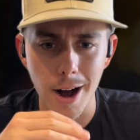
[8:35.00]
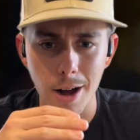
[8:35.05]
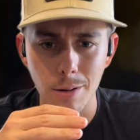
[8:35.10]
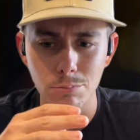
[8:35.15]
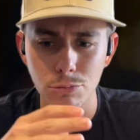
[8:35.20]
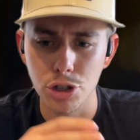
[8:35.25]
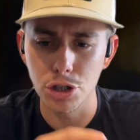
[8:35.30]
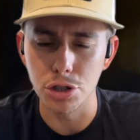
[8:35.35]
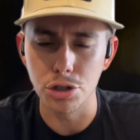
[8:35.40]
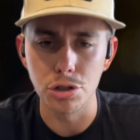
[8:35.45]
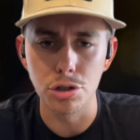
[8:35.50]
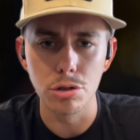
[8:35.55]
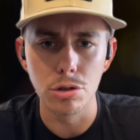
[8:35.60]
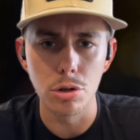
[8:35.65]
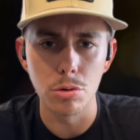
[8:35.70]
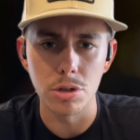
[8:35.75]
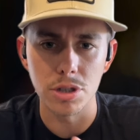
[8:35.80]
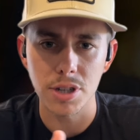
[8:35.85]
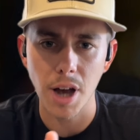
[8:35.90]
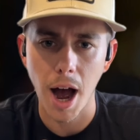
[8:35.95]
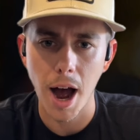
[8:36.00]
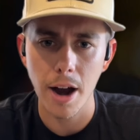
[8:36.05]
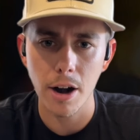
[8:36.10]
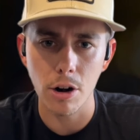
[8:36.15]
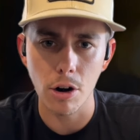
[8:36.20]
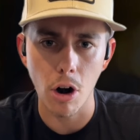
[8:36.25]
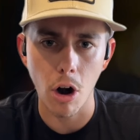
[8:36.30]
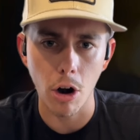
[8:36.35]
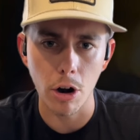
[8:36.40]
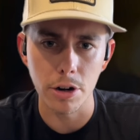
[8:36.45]
just due to its
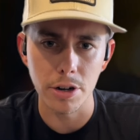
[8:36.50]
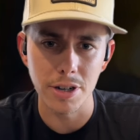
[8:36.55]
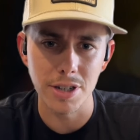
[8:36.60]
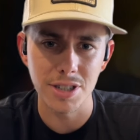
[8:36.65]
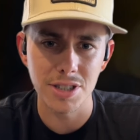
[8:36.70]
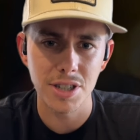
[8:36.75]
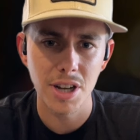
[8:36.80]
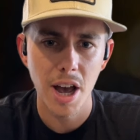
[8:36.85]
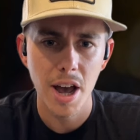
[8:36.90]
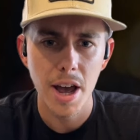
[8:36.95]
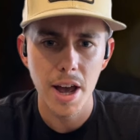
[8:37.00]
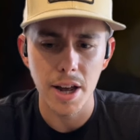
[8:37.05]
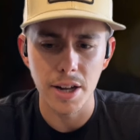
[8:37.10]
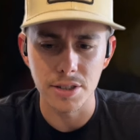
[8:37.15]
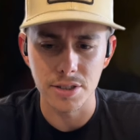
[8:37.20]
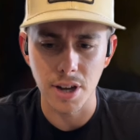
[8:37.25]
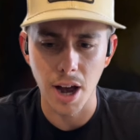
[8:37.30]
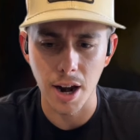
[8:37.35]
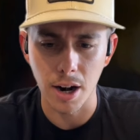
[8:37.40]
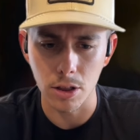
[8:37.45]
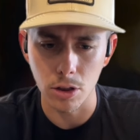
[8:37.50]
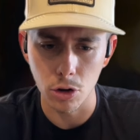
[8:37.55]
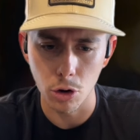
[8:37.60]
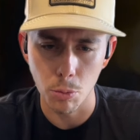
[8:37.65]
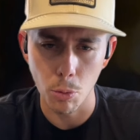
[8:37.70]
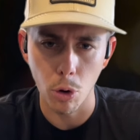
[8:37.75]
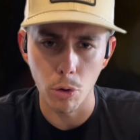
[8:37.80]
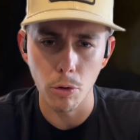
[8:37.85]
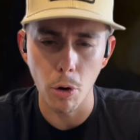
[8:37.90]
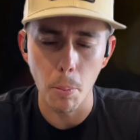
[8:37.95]
higher hardness. It's got a little
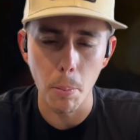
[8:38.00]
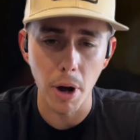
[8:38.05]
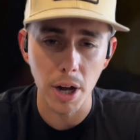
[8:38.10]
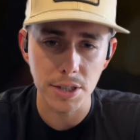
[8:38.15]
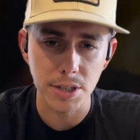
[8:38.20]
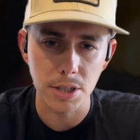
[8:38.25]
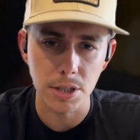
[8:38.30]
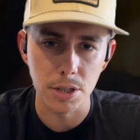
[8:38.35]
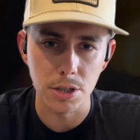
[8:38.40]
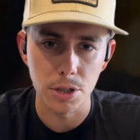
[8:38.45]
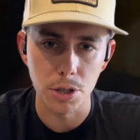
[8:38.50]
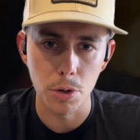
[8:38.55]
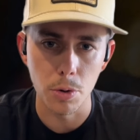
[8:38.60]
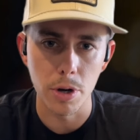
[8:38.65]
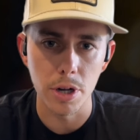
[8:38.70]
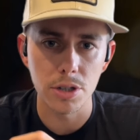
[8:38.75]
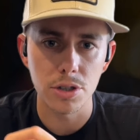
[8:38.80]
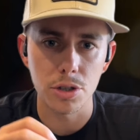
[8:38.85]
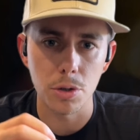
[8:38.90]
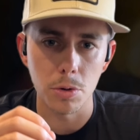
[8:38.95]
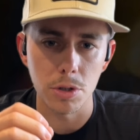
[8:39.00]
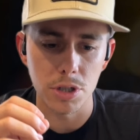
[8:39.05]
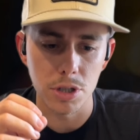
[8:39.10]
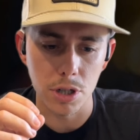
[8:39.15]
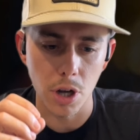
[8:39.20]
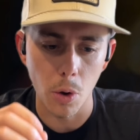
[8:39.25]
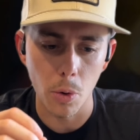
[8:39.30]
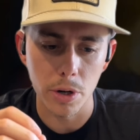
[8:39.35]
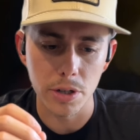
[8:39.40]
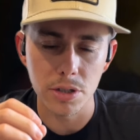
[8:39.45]
more robustness to it, so it's
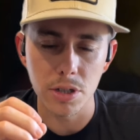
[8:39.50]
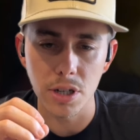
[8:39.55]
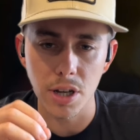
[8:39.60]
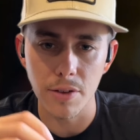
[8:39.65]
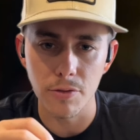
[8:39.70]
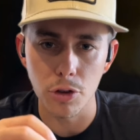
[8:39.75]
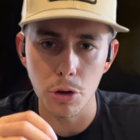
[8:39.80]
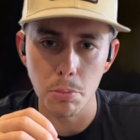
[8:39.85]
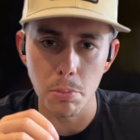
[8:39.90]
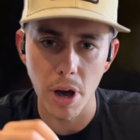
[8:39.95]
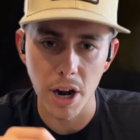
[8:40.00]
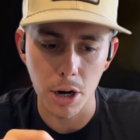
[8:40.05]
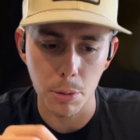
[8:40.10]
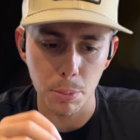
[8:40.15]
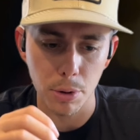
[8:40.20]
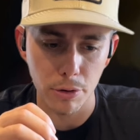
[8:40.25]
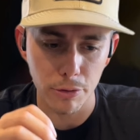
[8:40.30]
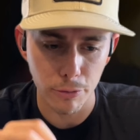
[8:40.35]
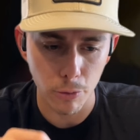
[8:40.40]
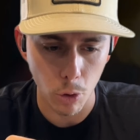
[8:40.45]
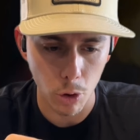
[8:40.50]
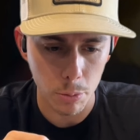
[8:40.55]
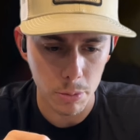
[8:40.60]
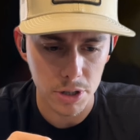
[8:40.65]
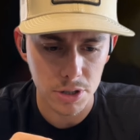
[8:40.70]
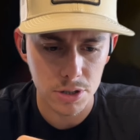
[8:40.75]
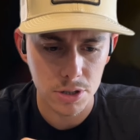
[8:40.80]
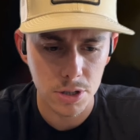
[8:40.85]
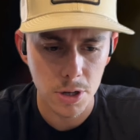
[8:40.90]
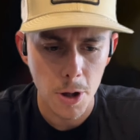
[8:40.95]
going to give you better
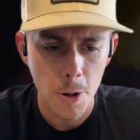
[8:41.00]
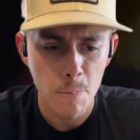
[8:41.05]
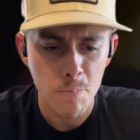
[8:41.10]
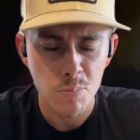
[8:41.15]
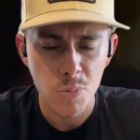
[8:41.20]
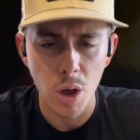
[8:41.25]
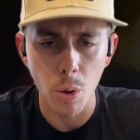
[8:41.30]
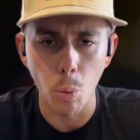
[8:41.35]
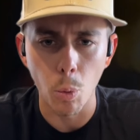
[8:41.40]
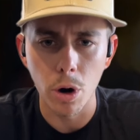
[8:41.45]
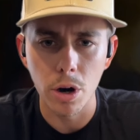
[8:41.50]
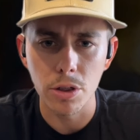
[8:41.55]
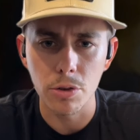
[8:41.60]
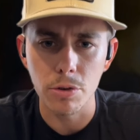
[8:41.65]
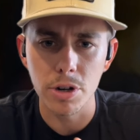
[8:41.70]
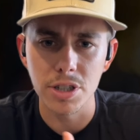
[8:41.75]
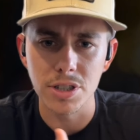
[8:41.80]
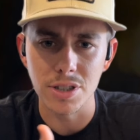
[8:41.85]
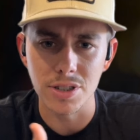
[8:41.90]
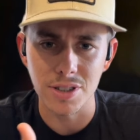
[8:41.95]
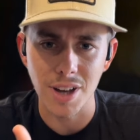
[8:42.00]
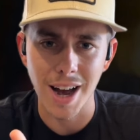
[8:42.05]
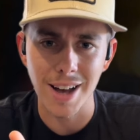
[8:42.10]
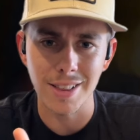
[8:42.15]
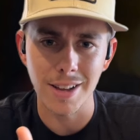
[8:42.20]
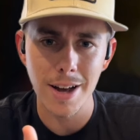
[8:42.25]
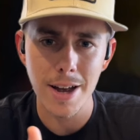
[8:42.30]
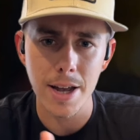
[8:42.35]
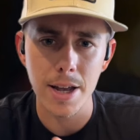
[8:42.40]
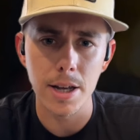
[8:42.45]
performance. And one of the reasons I
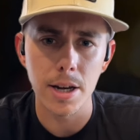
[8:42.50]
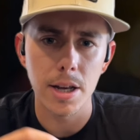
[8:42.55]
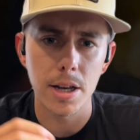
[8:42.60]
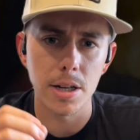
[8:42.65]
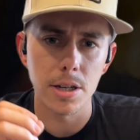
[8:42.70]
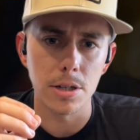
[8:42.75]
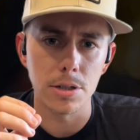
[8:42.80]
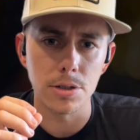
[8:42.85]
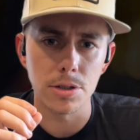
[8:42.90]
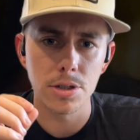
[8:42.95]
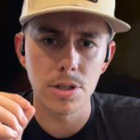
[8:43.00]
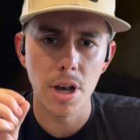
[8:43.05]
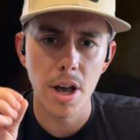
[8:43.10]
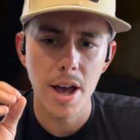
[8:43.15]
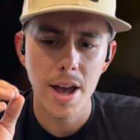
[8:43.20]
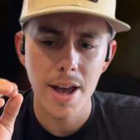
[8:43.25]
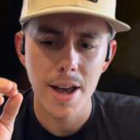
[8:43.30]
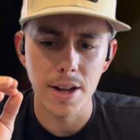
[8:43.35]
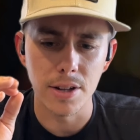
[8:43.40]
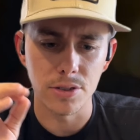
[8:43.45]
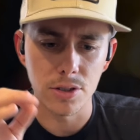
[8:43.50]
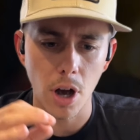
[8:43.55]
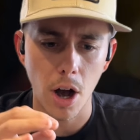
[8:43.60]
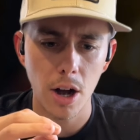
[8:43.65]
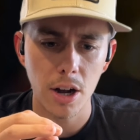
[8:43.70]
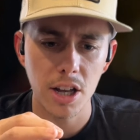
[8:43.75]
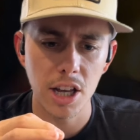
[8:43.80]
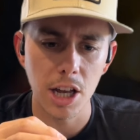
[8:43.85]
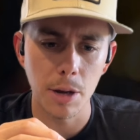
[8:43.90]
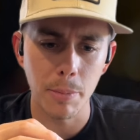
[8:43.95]
like it is, in
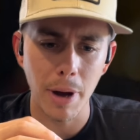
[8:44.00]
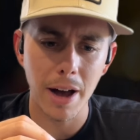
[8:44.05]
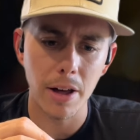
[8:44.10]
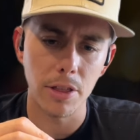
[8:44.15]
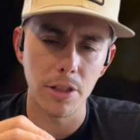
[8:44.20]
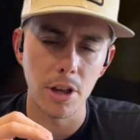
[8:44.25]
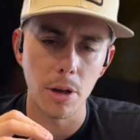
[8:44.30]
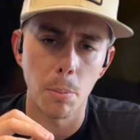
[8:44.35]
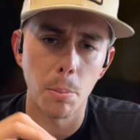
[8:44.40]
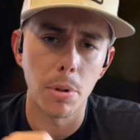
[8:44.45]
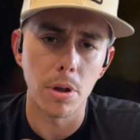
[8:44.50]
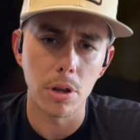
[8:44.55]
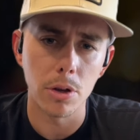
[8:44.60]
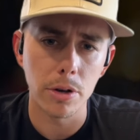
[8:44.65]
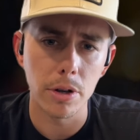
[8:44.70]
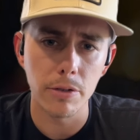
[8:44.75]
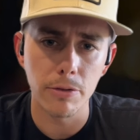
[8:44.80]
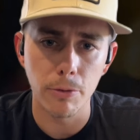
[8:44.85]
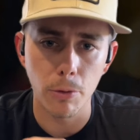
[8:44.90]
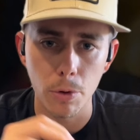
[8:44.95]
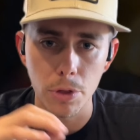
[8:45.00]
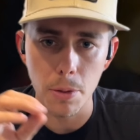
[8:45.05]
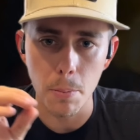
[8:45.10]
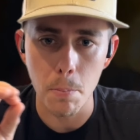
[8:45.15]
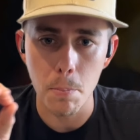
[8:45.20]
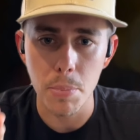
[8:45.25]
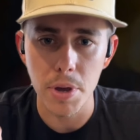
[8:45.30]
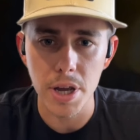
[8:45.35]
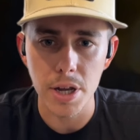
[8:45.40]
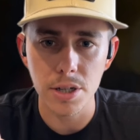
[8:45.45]
talking about the ability for the
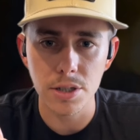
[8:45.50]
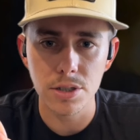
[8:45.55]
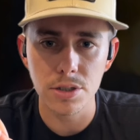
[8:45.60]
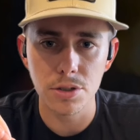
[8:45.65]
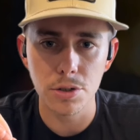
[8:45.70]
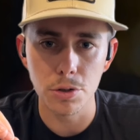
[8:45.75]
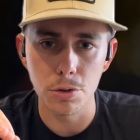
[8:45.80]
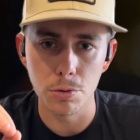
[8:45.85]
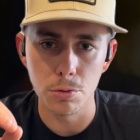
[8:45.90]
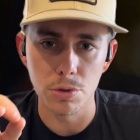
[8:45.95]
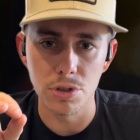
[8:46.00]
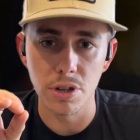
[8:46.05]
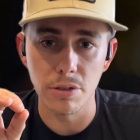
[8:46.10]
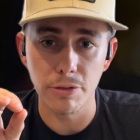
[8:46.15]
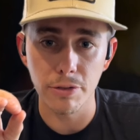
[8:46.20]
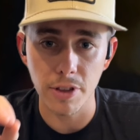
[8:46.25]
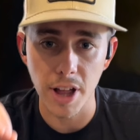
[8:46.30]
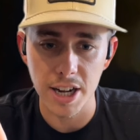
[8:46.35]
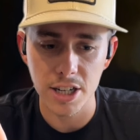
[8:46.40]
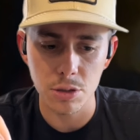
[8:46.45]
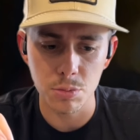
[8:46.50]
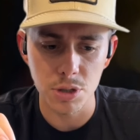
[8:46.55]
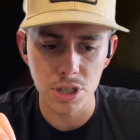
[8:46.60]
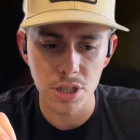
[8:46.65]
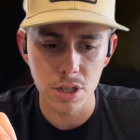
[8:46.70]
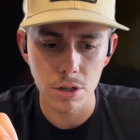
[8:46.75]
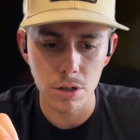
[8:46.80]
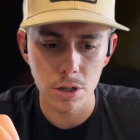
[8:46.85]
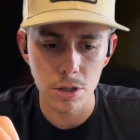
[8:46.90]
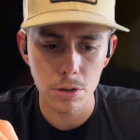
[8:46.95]
beads to deflect
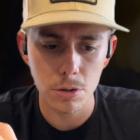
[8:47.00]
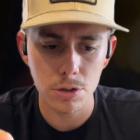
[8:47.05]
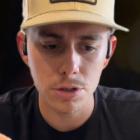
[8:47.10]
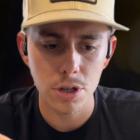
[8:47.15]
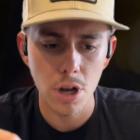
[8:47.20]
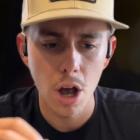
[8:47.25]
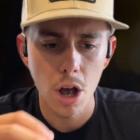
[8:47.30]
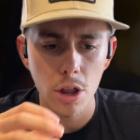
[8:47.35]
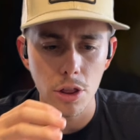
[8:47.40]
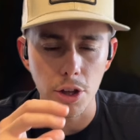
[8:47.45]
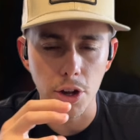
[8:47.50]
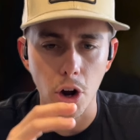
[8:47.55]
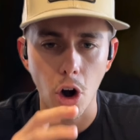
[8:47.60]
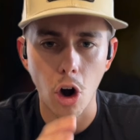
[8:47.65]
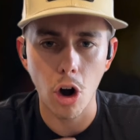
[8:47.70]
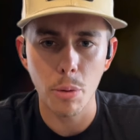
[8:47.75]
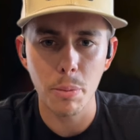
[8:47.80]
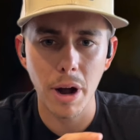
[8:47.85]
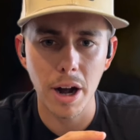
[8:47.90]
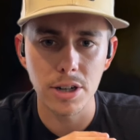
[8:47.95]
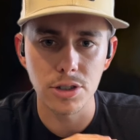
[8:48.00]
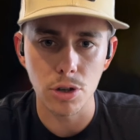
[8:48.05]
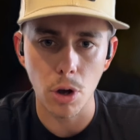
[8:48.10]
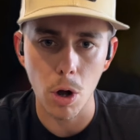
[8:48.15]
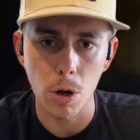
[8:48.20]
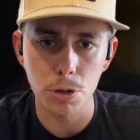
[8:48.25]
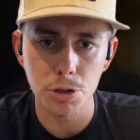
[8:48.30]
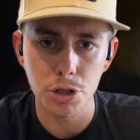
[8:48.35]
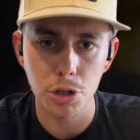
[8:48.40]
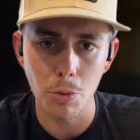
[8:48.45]
materials, the carbides
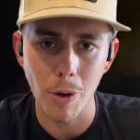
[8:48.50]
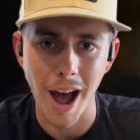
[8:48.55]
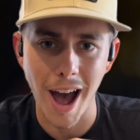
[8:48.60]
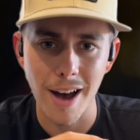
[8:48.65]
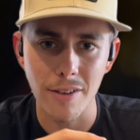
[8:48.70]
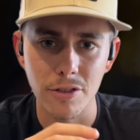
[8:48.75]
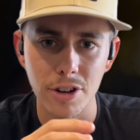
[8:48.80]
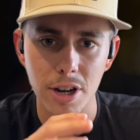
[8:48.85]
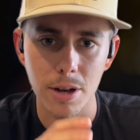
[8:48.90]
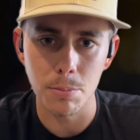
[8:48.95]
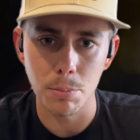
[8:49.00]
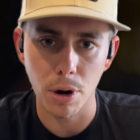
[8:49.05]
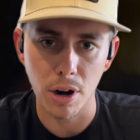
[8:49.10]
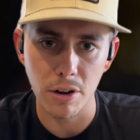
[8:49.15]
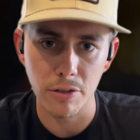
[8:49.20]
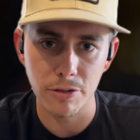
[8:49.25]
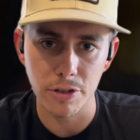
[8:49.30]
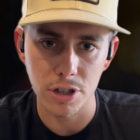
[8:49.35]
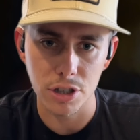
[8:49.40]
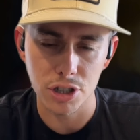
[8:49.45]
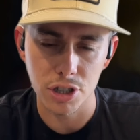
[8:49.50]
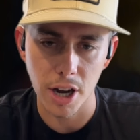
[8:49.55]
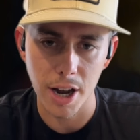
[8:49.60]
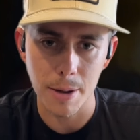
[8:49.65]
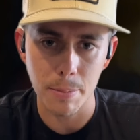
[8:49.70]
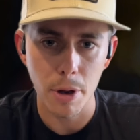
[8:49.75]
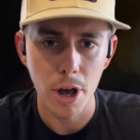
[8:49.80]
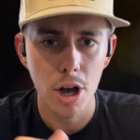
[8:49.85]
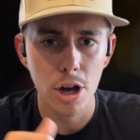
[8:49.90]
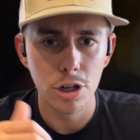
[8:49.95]
also have an imperfect
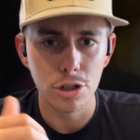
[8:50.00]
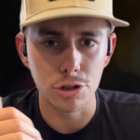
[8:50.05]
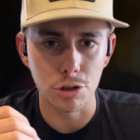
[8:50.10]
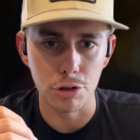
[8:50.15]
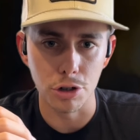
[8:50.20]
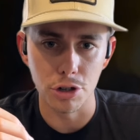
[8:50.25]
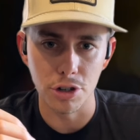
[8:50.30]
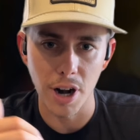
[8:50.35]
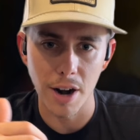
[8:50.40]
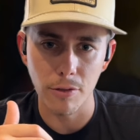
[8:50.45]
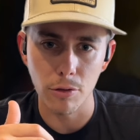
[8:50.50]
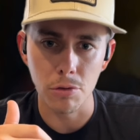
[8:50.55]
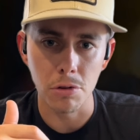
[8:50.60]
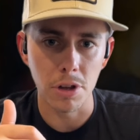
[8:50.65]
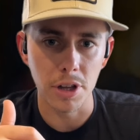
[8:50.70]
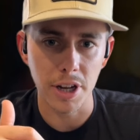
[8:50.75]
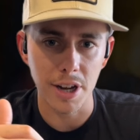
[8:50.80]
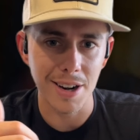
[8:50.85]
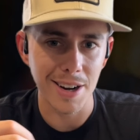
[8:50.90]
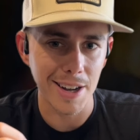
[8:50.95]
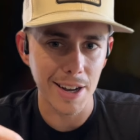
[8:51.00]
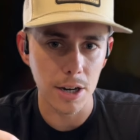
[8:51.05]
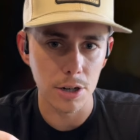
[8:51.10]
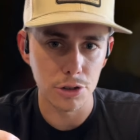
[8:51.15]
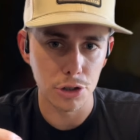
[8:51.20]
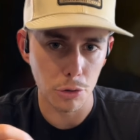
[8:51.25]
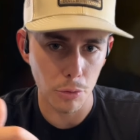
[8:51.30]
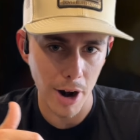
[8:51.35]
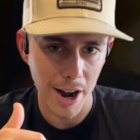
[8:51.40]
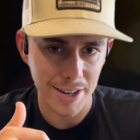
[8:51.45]
shape, so you're never really going to get a
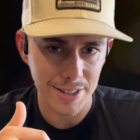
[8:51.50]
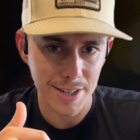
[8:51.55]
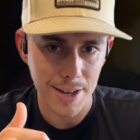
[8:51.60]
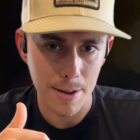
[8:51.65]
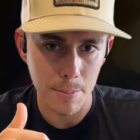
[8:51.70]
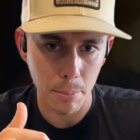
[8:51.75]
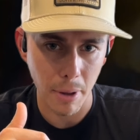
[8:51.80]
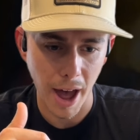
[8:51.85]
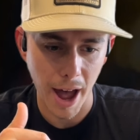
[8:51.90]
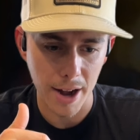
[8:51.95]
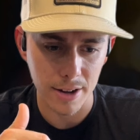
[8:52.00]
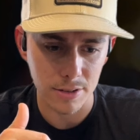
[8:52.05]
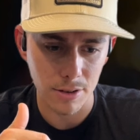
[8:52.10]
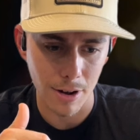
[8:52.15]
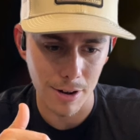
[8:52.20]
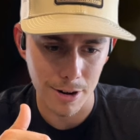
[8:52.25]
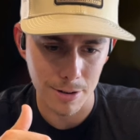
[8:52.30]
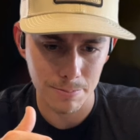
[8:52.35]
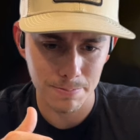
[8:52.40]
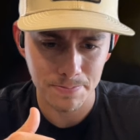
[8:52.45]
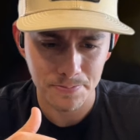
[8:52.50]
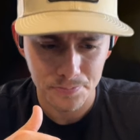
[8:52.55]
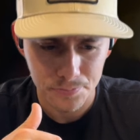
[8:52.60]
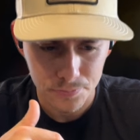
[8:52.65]
direct impact on them.